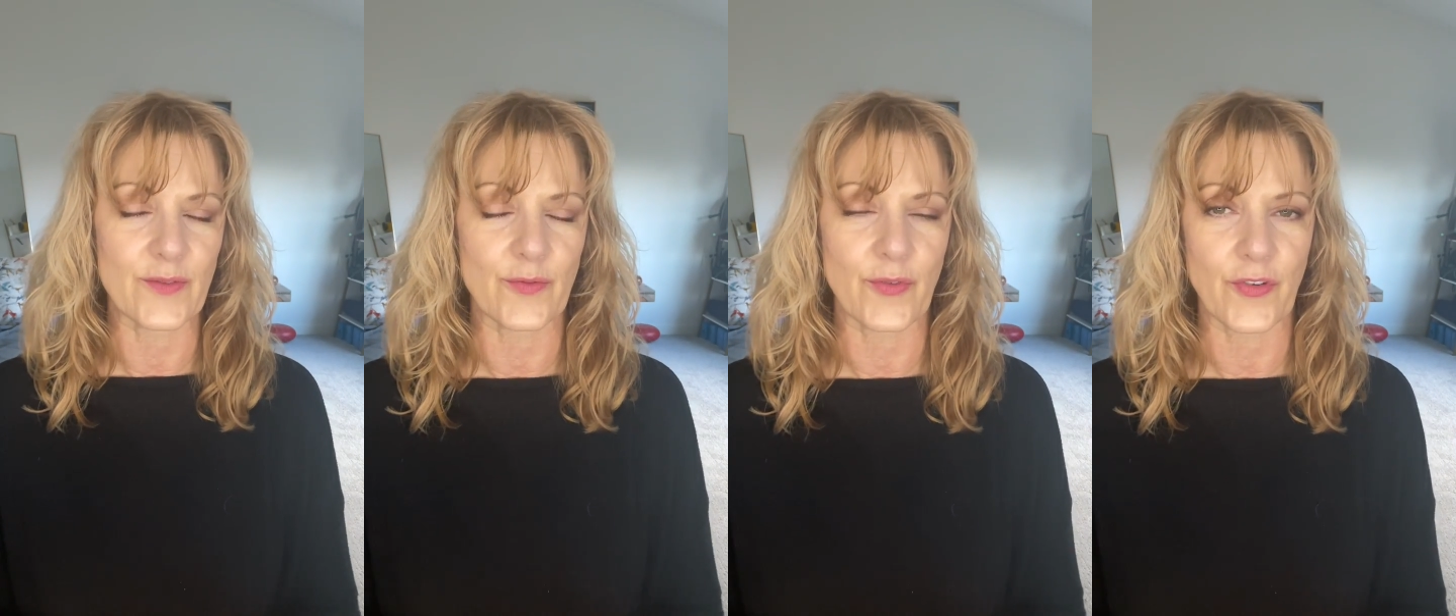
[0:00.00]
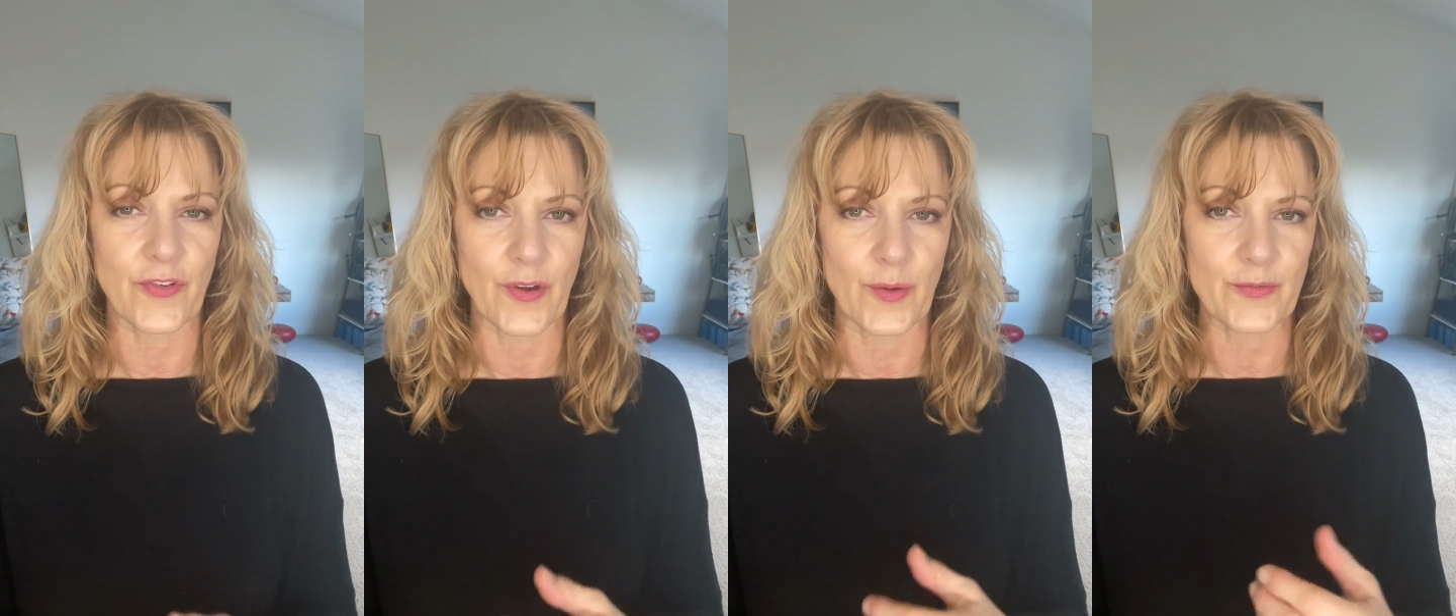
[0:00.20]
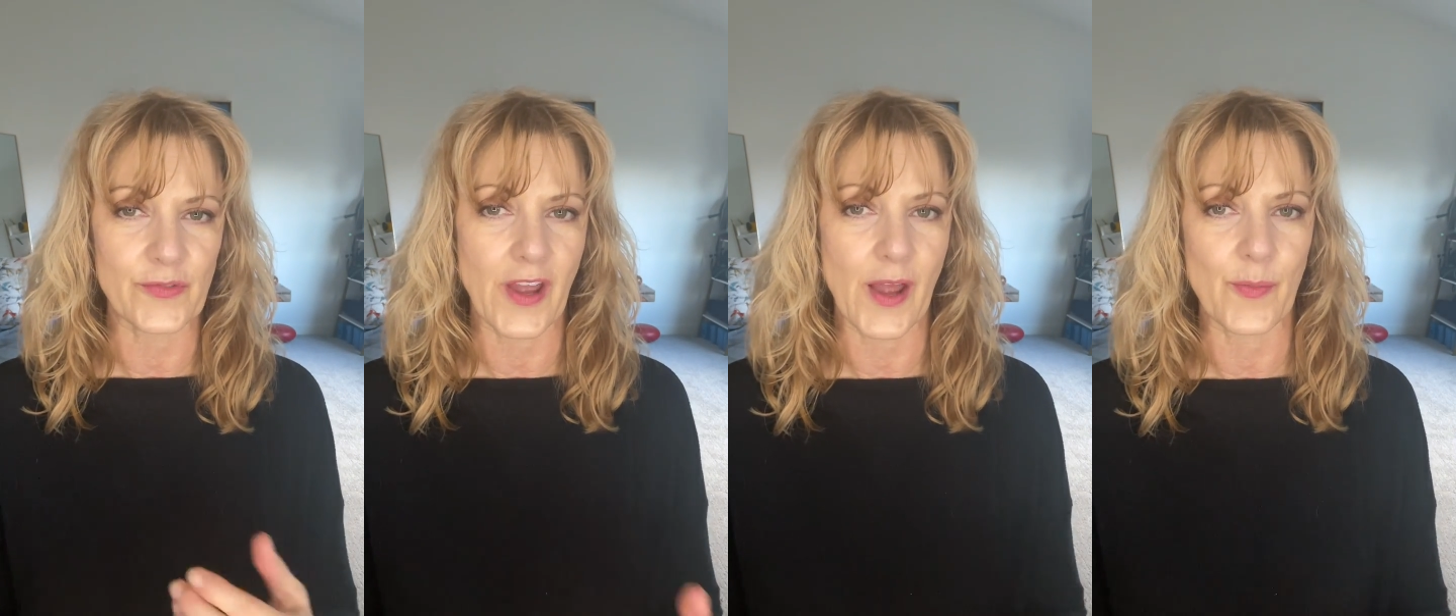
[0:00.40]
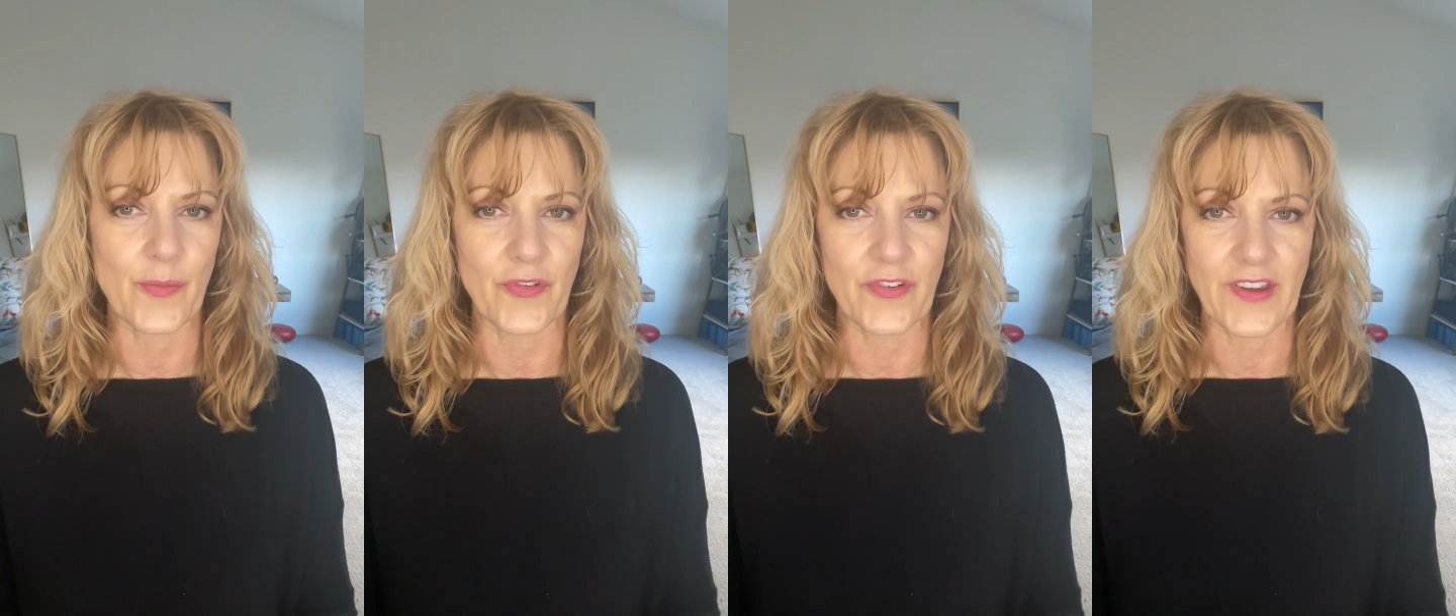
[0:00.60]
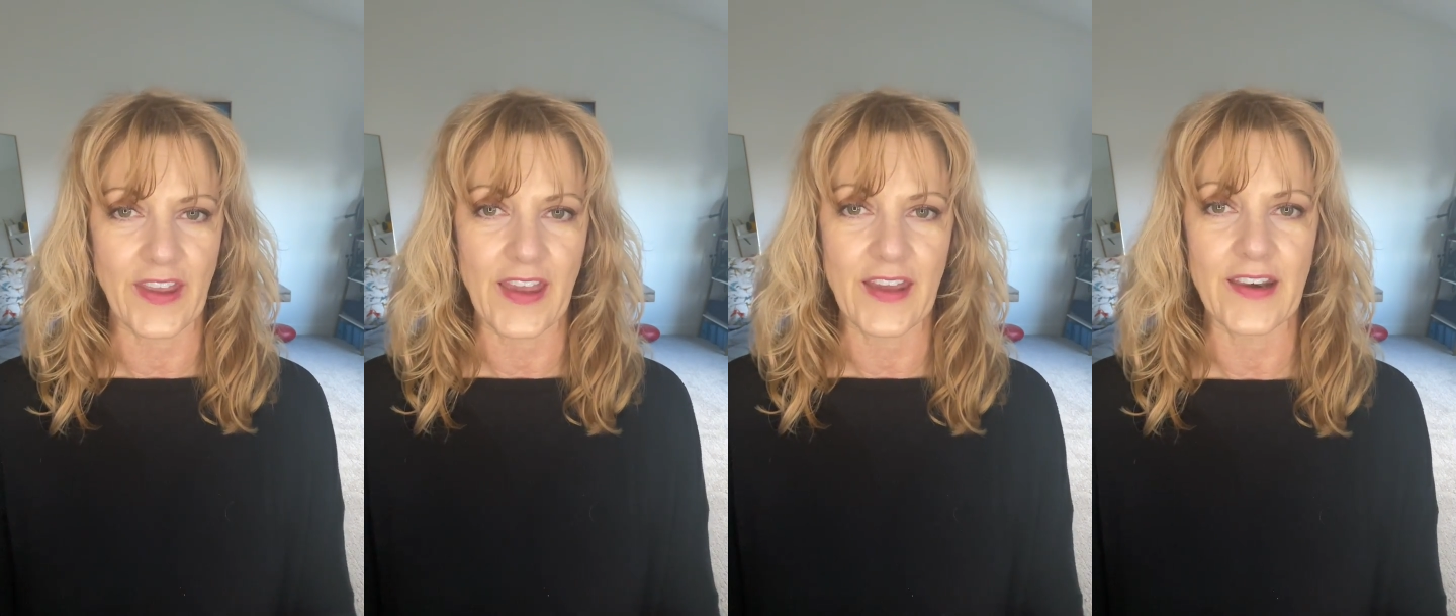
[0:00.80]
sometimes
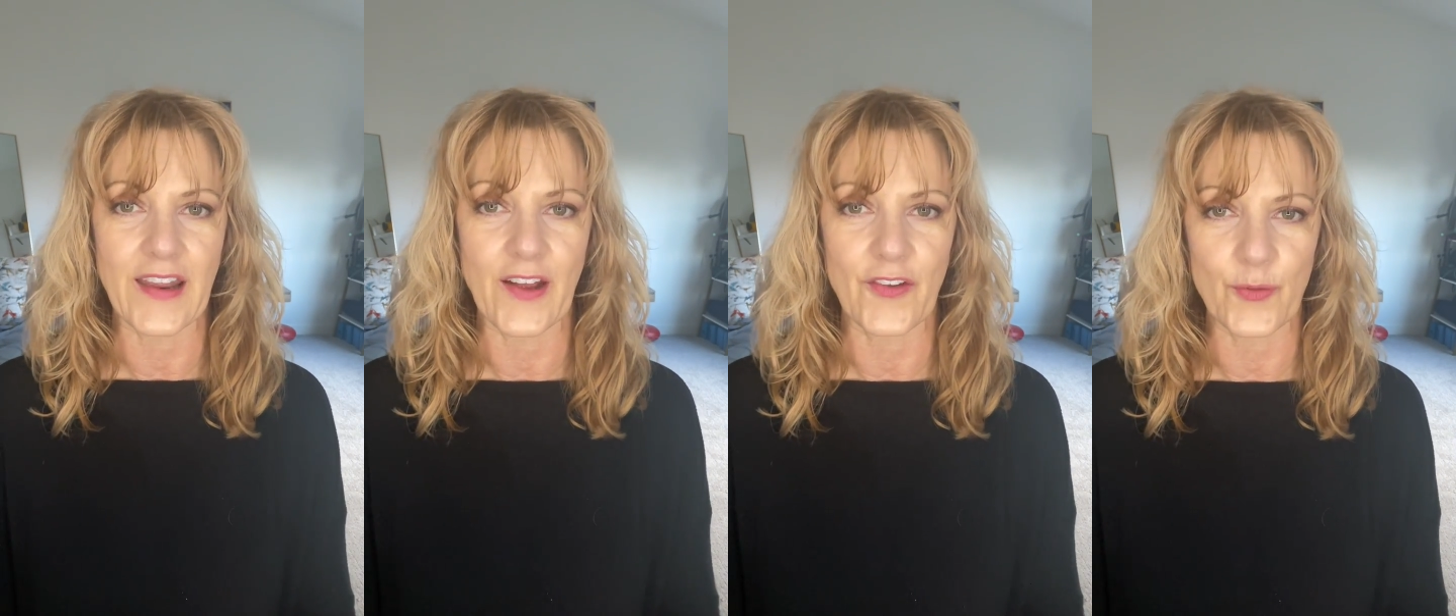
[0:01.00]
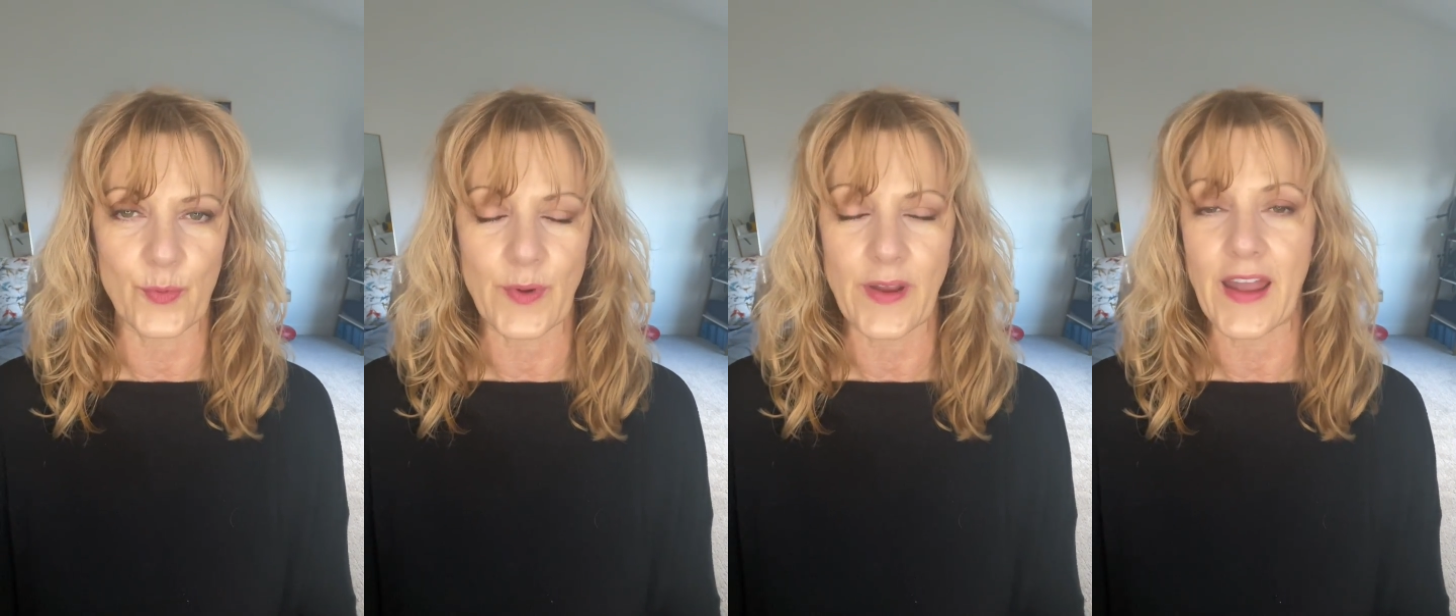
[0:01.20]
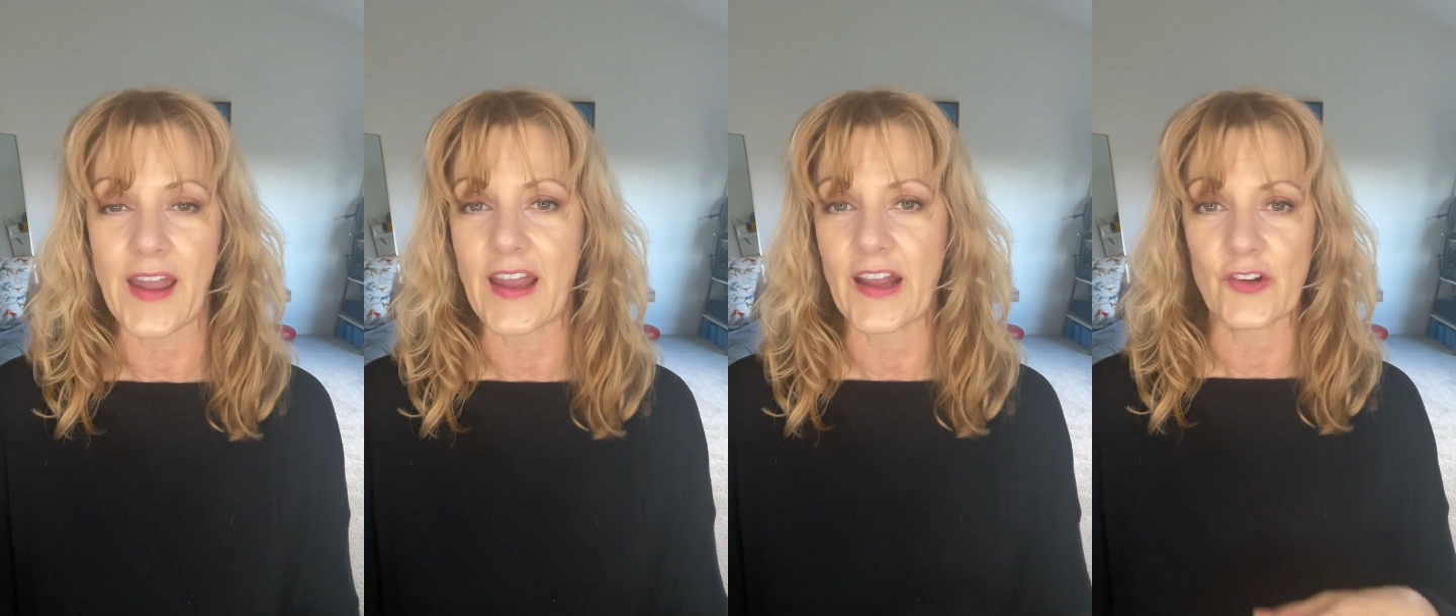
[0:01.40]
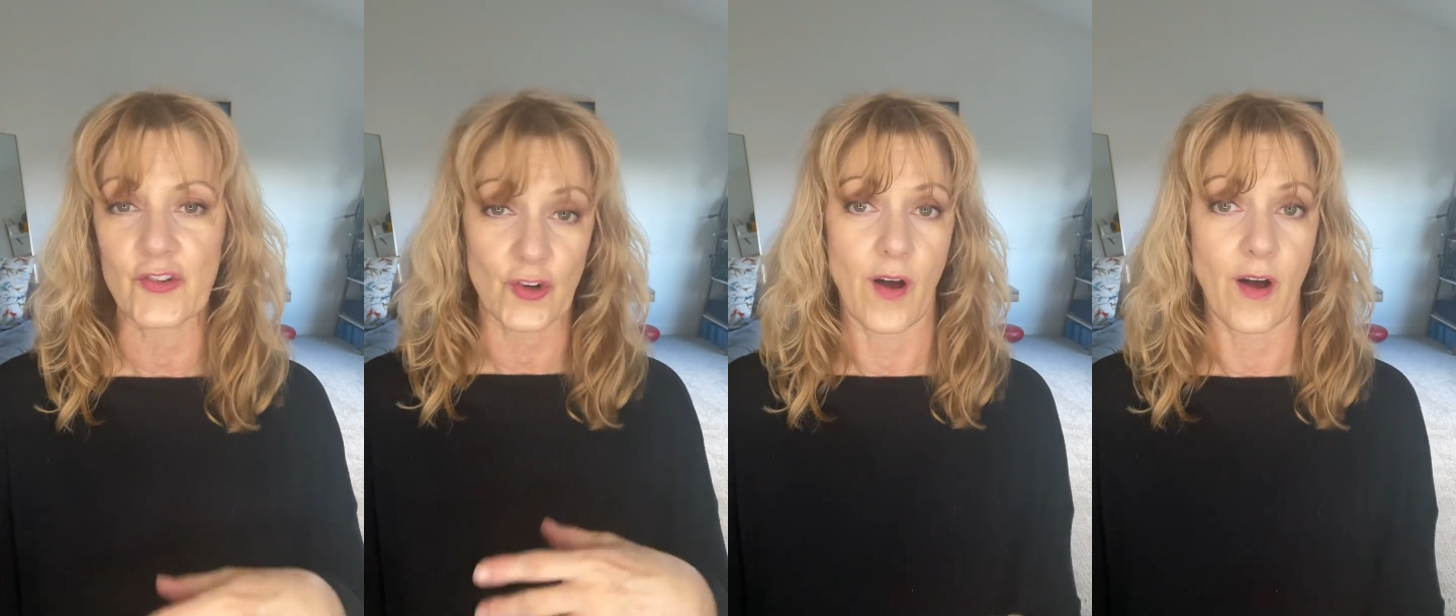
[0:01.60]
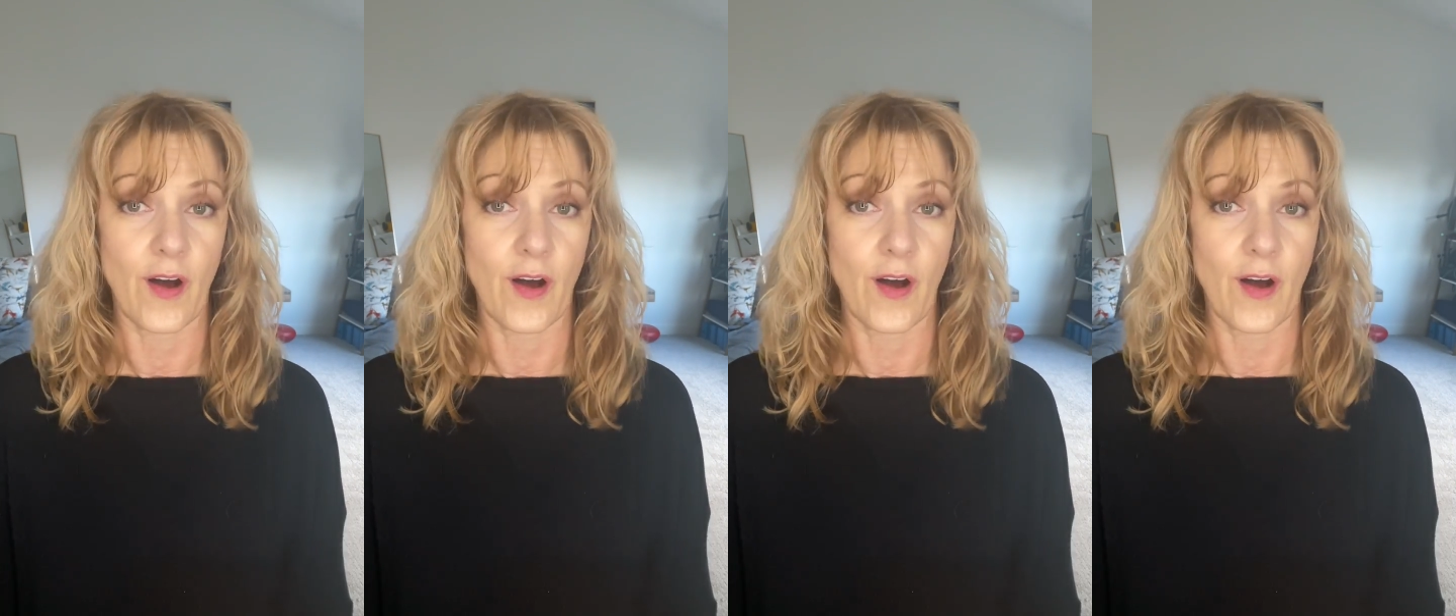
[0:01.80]
get as we age,